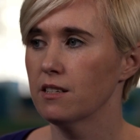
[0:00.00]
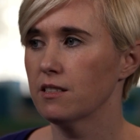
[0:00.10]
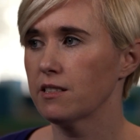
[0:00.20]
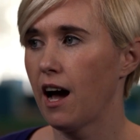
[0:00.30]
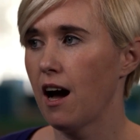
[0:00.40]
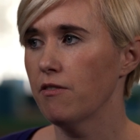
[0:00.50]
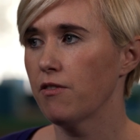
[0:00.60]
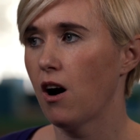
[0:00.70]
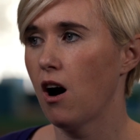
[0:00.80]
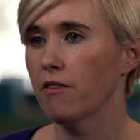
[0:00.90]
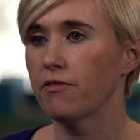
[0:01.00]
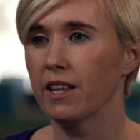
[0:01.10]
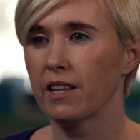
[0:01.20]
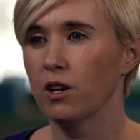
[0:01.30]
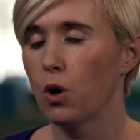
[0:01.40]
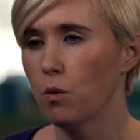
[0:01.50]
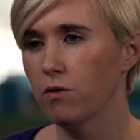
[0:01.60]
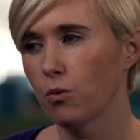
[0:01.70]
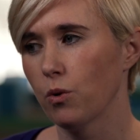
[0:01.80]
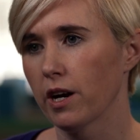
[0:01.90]
Staff are feeling
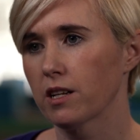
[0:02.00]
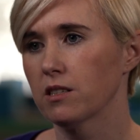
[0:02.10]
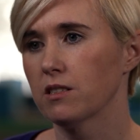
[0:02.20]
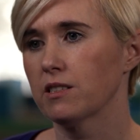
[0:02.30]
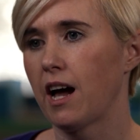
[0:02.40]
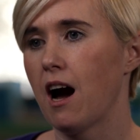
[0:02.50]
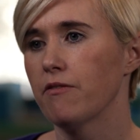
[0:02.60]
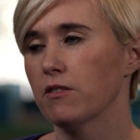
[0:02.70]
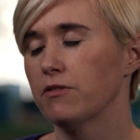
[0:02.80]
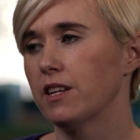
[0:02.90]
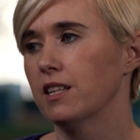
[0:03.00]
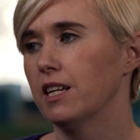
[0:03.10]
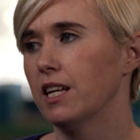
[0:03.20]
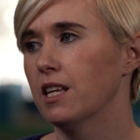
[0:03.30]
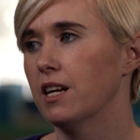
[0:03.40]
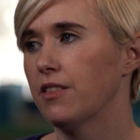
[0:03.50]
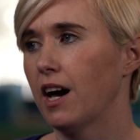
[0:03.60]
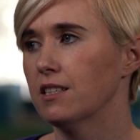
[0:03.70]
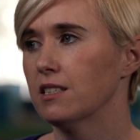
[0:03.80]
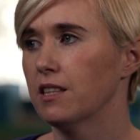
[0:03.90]
overworked. Staff are feeling
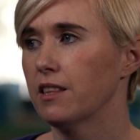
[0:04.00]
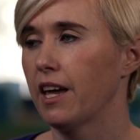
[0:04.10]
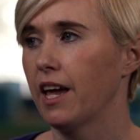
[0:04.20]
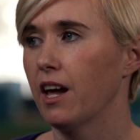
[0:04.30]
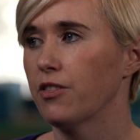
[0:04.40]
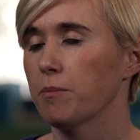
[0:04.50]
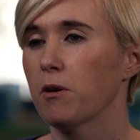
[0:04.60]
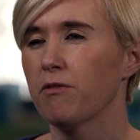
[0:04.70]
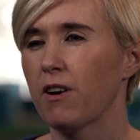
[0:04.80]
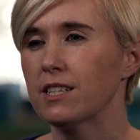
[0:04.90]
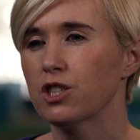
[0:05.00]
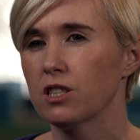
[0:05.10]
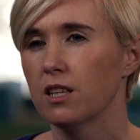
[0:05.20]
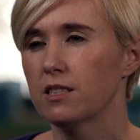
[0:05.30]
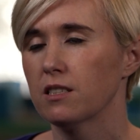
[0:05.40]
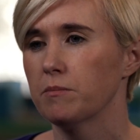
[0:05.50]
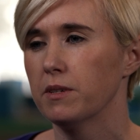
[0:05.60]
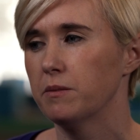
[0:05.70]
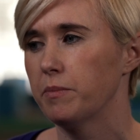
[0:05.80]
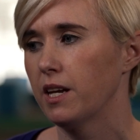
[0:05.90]
that their professionalism
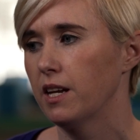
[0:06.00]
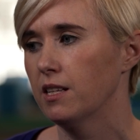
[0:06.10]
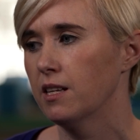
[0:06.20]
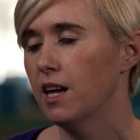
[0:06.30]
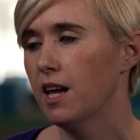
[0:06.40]
is being